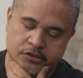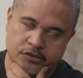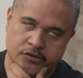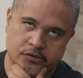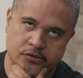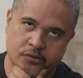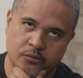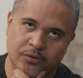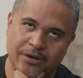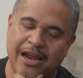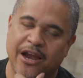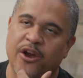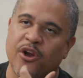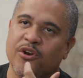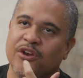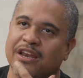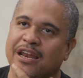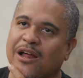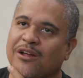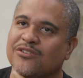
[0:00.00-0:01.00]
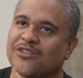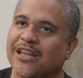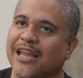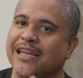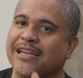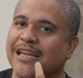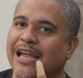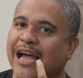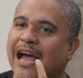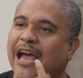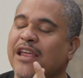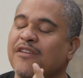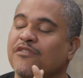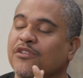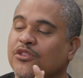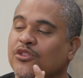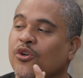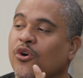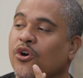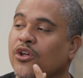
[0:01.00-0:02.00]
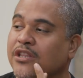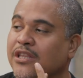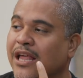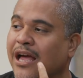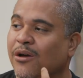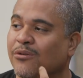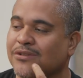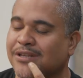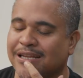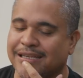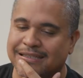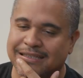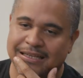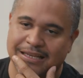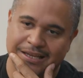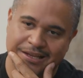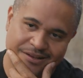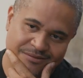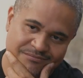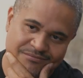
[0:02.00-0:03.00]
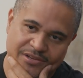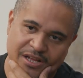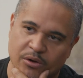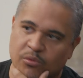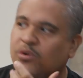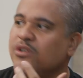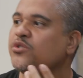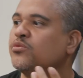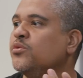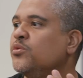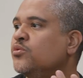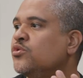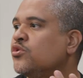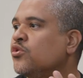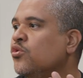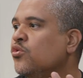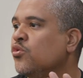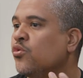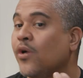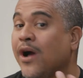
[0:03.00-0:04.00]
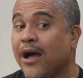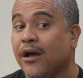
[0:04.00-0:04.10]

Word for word: sure. When I heard it, I was like, I even thought, I was like, damn, I wish we was cool.